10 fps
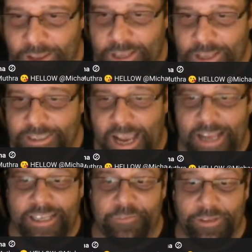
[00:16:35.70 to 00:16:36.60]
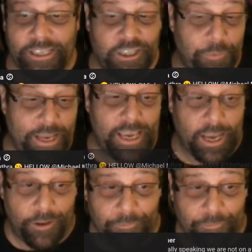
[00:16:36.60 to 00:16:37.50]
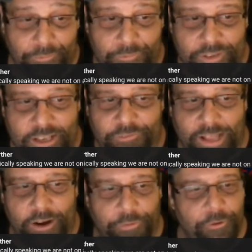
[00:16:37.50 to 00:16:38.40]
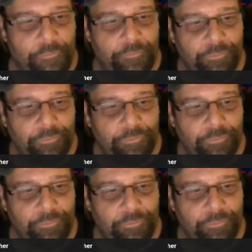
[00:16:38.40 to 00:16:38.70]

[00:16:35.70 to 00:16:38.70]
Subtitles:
Scientifically speaking, says Flat Earther,